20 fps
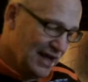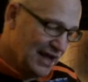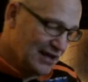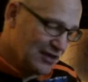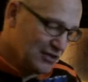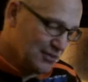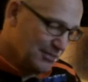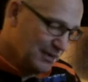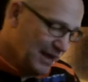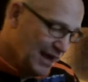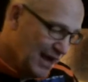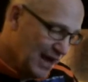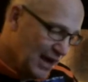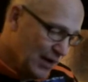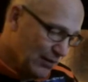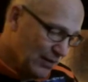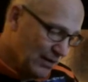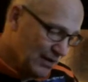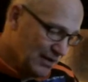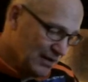cat's
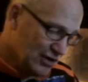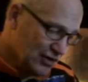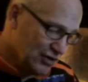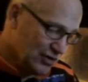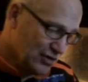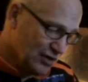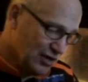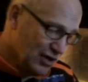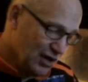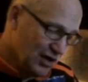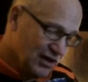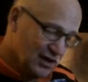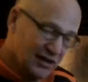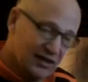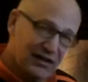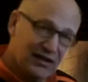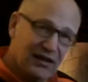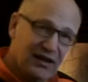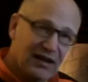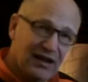meow, I guess you'd
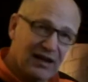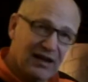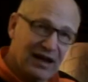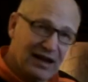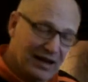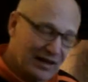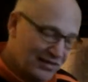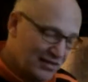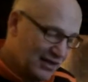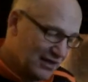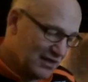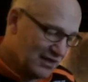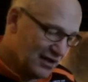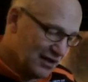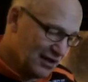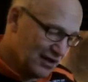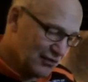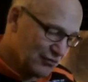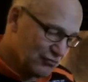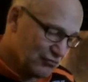call it. I think
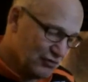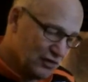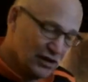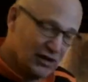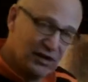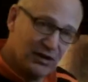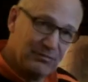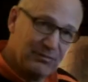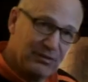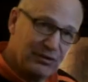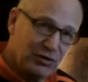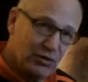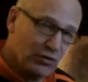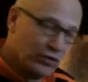they're going to really be,